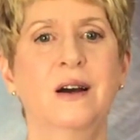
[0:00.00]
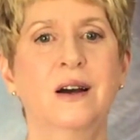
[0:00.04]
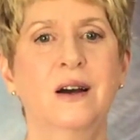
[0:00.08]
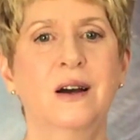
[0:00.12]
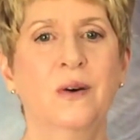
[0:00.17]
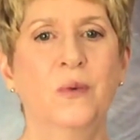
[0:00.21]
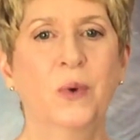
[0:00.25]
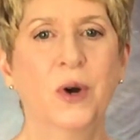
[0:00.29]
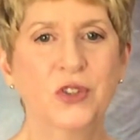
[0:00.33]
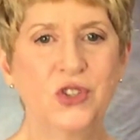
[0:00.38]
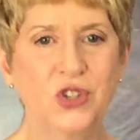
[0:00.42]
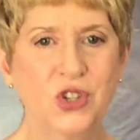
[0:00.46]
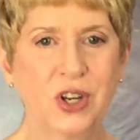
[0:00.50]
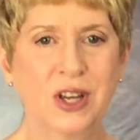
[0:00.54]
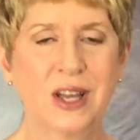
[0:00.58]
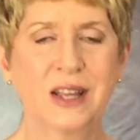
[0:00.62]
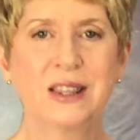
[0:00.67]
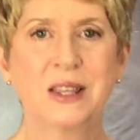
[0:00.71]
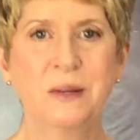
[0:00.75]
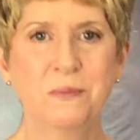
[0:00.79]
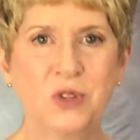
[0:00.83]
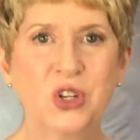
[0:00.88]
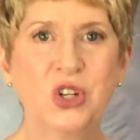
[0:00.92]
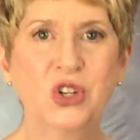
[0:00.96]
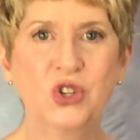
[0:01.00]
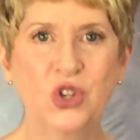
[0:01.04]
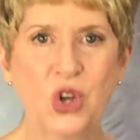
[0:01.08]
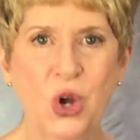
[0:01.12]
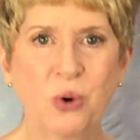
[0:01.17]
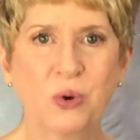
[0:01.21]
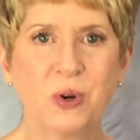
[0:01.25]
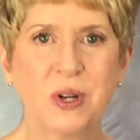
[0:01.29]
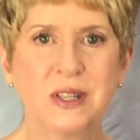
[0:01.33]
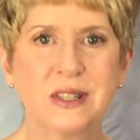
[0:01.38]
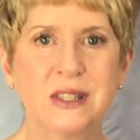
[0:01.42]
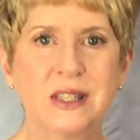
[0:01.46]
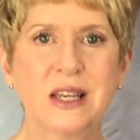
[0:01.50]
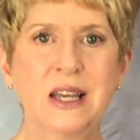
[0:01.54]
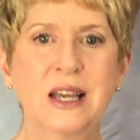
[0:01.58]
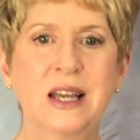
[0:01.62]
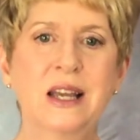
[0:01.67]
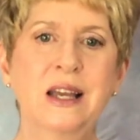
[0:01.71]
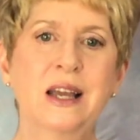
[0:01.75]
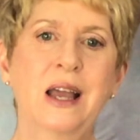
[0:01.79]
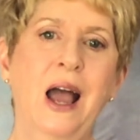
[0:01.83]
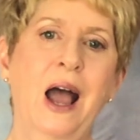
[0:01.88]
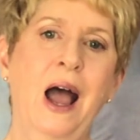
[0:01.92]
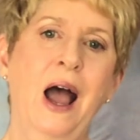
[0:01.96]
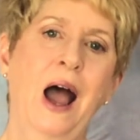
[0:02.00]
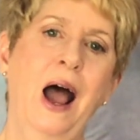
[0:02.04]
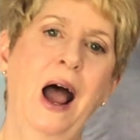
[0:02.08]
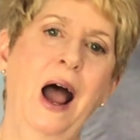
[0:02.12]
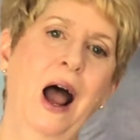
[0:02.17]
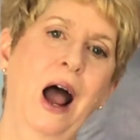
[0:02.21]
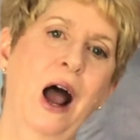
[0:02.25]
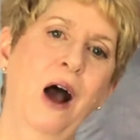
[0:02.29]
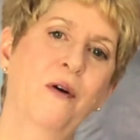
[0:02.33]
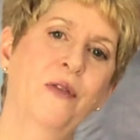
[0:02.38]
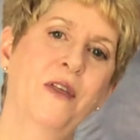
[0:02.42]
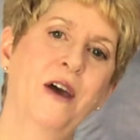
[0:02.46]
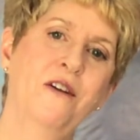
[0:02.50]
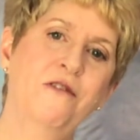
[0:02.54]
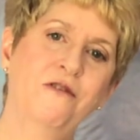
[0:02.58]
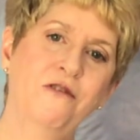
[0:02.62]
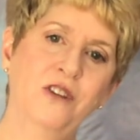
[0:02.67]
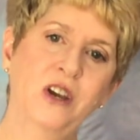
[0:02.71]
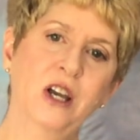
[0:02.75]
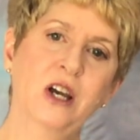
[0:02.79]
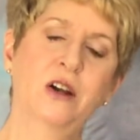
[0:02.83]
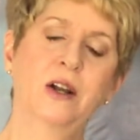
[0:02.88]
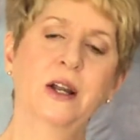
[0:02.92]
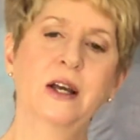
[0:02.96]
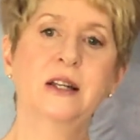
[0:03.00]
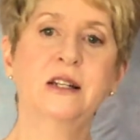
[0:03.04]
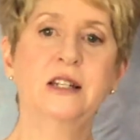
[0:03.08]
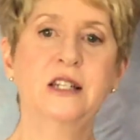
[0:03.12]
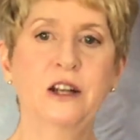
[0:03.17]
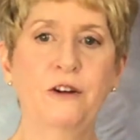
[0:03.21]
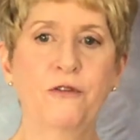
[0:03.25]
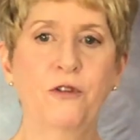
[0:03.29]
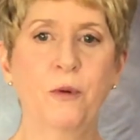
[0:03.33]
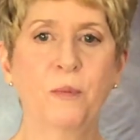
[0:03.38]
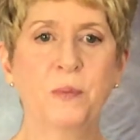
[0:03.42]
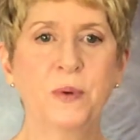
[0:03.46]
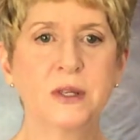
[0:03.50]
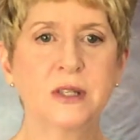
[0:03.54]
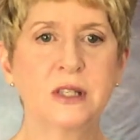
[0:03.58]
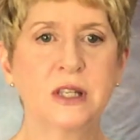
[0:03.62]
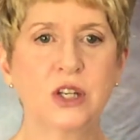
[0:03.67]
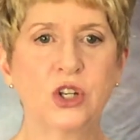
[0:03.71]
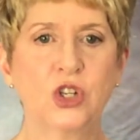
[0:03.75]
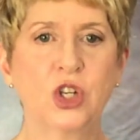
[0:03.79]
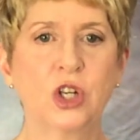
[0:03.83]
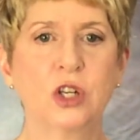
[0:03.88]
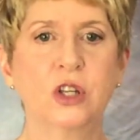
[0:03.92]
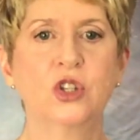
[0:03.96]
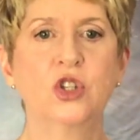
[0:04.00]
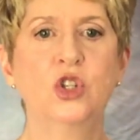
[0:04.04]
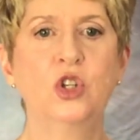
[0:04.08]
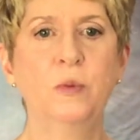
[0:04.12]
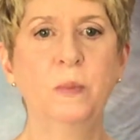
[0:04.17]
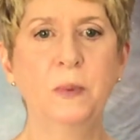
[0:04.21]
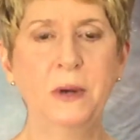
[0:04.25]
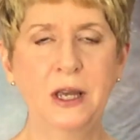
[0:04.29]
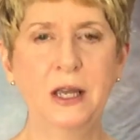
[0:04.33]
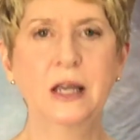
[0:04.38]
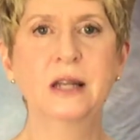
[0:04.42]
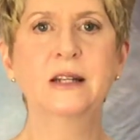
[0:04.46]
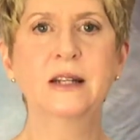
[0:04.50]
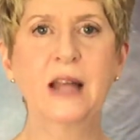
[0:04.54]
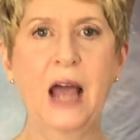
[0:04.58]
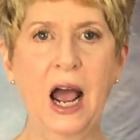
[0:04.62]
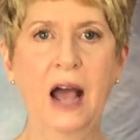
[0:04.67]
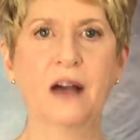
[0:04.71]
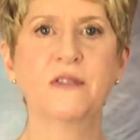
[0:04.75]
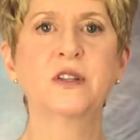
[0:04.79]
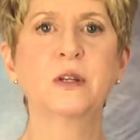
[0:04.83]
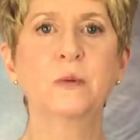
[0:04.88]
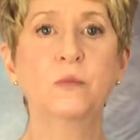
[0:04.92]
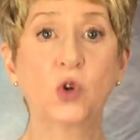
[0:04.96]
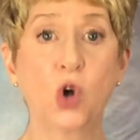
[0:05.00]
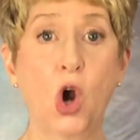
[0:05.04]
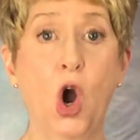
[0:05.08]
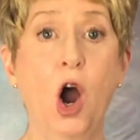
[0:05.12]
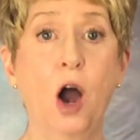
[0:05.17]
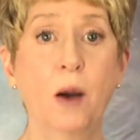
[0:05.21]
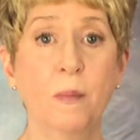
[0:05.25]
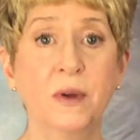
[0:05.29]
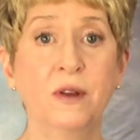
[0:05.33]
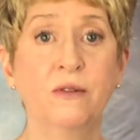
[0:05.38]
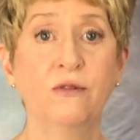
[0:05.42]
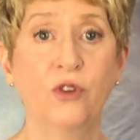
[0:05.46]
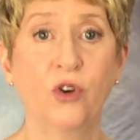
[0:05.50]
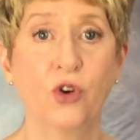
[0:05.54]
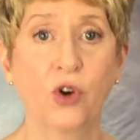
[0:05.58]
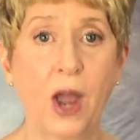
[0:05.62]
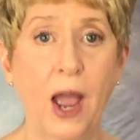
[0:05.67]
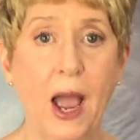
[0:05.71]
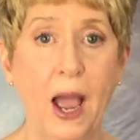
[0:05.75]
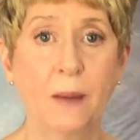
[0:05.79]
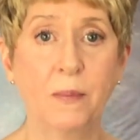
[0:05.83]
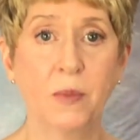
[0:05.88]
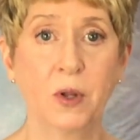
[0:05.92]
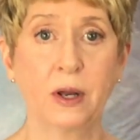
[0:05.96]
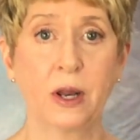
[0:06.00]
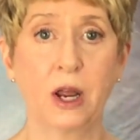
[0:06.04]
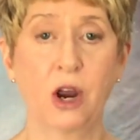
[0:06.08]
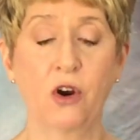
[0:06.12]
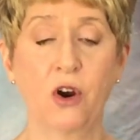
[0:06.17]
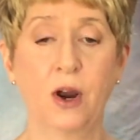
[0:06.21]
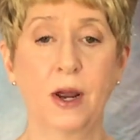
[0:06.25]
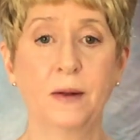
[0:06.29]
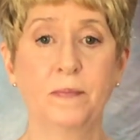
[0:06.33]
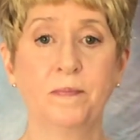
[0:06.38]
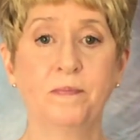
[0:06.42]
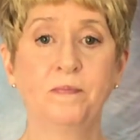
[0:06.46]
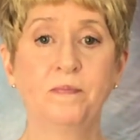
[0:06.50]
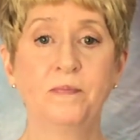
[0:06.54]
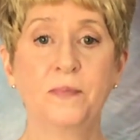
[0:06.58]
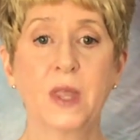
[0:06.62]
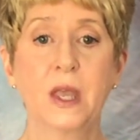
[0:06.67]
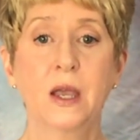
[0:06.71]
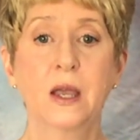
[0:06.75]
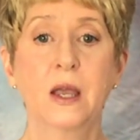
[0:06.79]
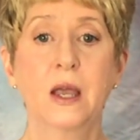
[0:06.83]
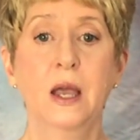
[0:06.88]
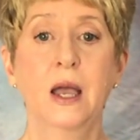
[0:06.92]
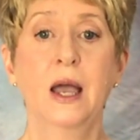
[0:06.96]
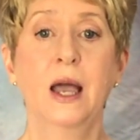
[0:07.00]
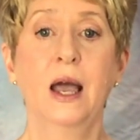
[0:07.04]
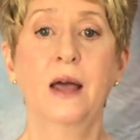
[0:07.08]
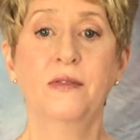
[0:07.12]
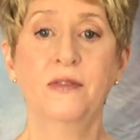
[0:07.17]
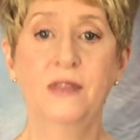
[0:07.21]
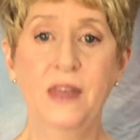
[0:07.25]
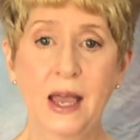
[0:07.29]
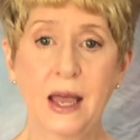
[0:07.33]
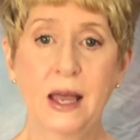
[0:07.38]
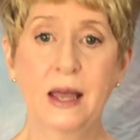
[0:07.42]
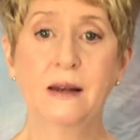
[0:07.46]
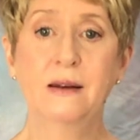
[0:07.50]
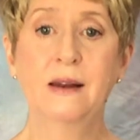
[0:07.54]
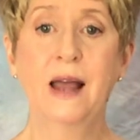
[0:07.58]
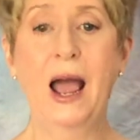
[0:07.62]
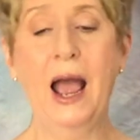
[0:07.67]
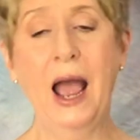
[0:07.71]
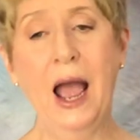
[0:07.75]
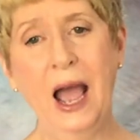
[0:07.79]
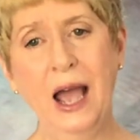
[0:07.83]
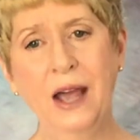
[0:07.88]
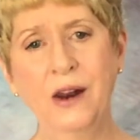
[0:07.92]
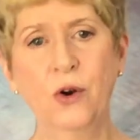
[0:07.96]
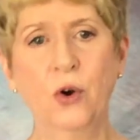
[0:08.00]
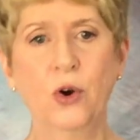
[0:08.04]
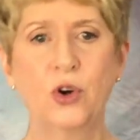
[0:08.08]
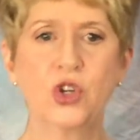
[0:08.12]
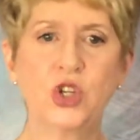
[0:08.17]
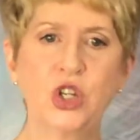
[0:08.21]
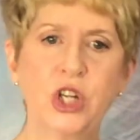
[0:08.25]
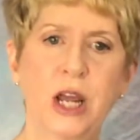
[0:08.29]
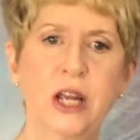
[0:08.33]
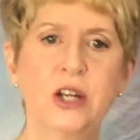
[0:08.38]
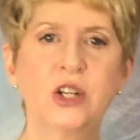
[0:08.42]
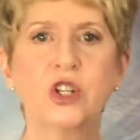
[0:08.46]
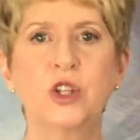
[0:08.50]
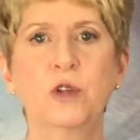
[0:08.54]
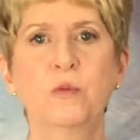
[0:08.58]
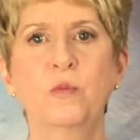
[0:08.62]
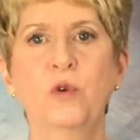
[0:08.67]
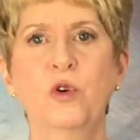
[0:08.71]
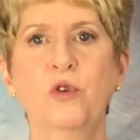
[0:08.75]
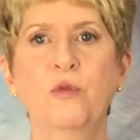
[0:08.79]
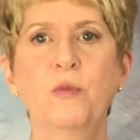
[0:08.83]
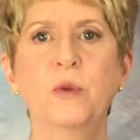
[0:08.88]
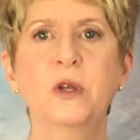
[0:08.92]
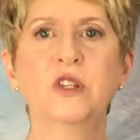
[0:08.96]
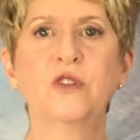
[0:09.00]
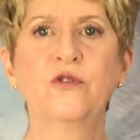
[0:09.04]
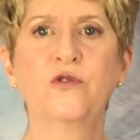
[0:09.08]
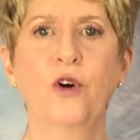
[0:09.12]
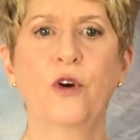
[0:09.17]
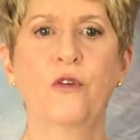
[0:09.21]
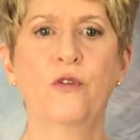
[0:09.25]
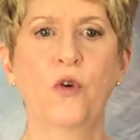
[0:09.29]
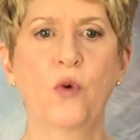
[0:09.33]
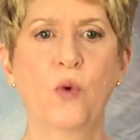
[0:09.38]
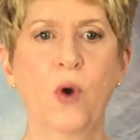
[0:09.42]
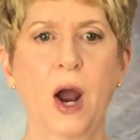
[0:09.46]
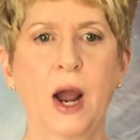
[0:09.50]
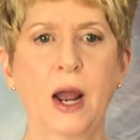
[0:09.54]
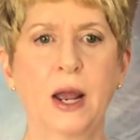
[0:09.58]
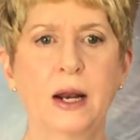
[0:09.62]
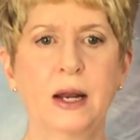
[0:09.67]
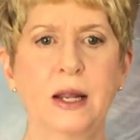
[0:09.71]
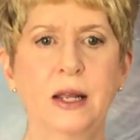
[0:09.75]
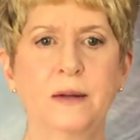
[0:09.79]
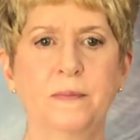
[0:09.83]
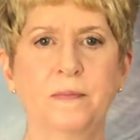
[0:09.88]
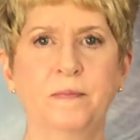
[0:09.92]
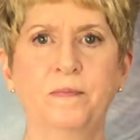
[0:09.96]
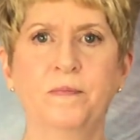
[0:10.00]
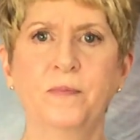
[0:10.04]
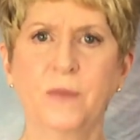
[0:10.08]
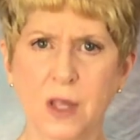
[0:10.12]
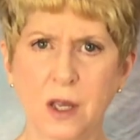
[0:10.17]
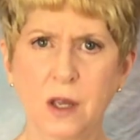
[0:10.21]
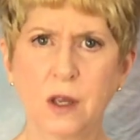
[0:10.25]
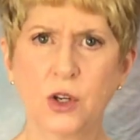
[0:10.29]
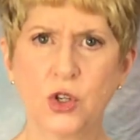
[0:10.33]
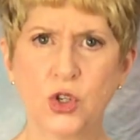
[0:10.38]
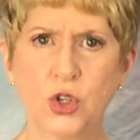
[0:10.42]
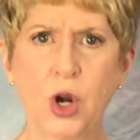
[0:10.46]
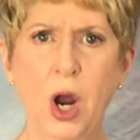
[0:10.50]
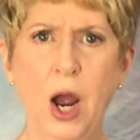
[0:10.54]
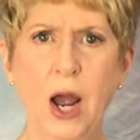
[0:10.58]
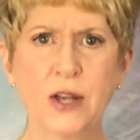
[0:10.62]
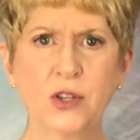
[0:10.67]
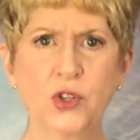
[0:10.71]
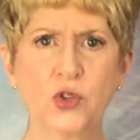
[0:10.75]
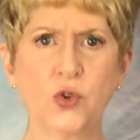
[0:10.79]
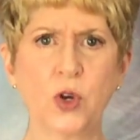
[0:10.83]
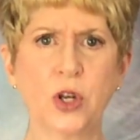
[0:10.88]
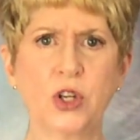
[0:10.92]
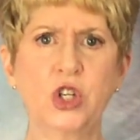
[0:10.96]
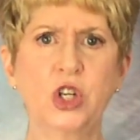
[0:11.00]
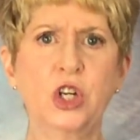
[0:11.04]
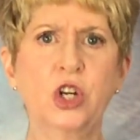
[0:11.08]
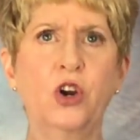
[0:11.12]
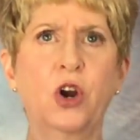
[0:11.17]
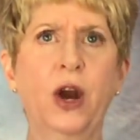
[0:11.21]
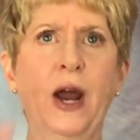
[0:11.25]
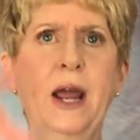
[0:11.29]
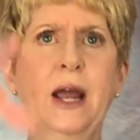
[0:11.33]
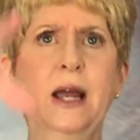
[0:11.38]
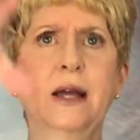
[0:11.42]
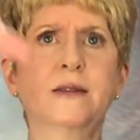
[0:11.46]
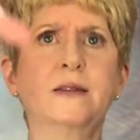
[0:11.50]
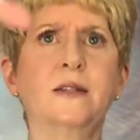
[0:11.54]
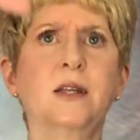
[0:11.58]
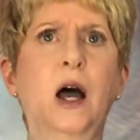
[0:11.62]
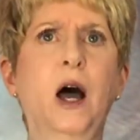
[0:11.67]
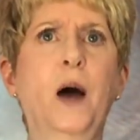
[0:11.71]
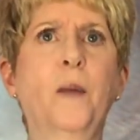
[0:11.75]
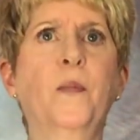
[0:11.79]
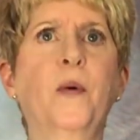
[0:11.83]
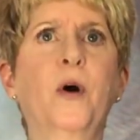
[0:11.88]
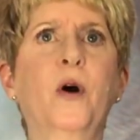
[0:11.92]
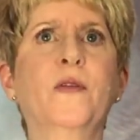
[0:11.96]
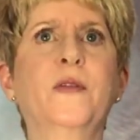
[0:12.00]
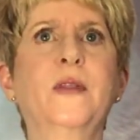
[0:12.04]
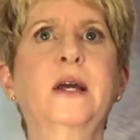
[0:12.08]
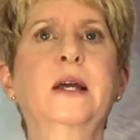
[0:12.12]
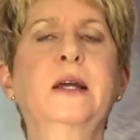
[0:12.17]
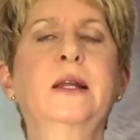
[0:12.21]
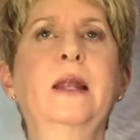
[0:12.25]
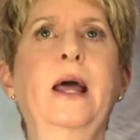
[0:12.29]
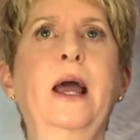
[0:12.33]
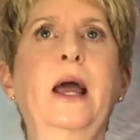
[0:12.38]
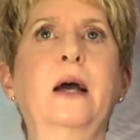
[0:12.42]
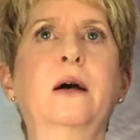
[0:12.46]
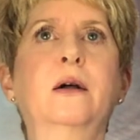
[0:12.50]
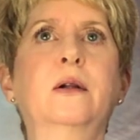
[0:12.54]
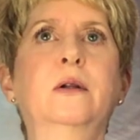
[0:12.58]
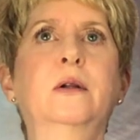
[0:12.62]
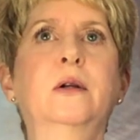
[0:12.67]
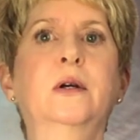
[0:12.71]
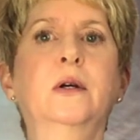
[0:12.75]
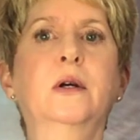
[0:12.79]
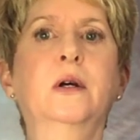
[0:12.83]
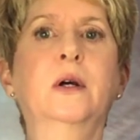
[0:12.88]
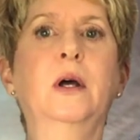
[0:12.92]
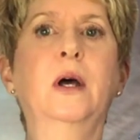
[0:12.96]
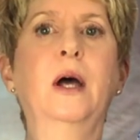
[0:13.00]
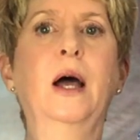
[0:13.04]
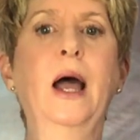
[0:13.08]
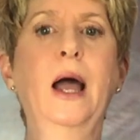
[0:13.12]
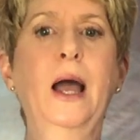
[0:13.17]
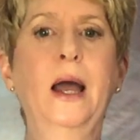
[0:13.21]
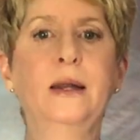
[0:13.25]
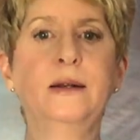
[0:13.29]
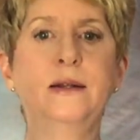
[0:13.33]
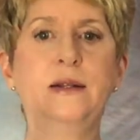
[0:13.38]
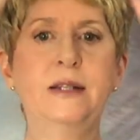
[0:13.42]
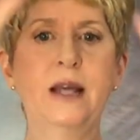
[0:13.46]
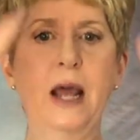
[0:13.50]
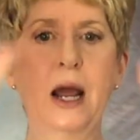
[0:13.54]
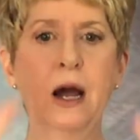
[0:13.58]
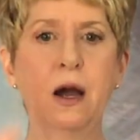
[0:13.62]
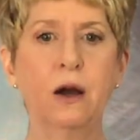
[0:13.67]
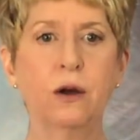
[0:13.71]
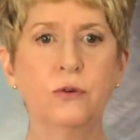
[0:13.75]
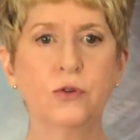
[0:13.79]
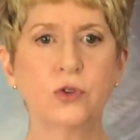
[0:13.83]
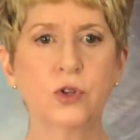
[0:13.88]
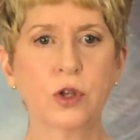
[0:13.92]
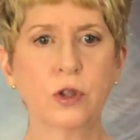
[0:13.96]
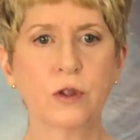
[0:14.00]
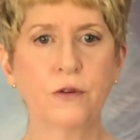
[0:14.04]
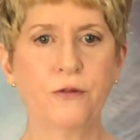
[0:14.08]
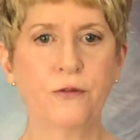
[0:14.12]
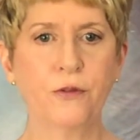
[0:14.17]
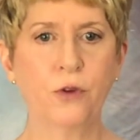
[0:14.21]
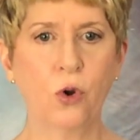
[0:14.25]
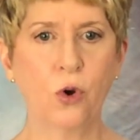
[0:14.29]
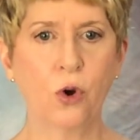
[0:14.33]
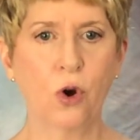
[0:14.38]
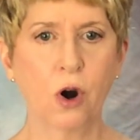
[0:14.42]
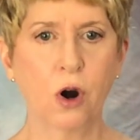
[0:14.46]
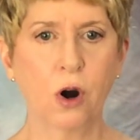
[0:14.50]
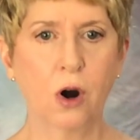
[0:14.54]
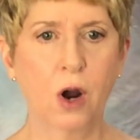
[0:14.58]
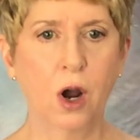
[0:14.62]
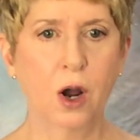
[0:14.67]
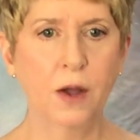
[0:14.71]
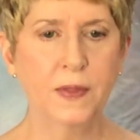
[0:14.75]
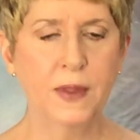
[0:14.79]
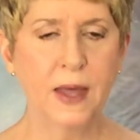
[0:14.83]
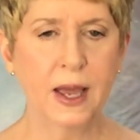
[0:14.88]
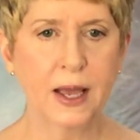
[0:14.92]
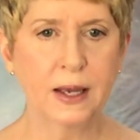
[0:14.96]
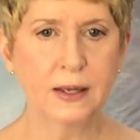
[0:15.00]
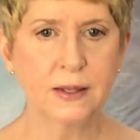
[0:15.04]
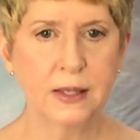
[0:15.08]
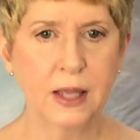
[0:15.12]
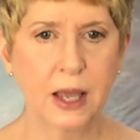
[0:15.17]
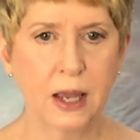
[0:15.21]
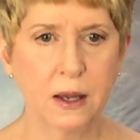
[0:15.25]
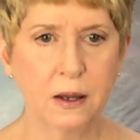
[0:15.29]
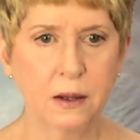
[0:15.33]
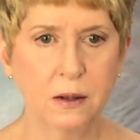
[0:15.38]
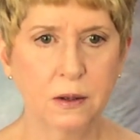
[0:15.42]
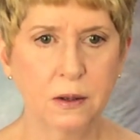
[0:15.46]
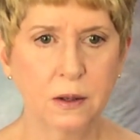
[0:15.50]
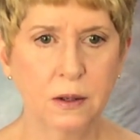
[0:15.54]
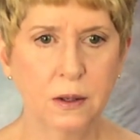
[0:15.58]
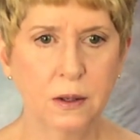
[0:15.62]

Once you get them to noticing how they feel in different positions, you begin to have some common vocabulary. Then add or change the movements for variety. Try stretching your hands up on the inhale and down to the floor on the exhale.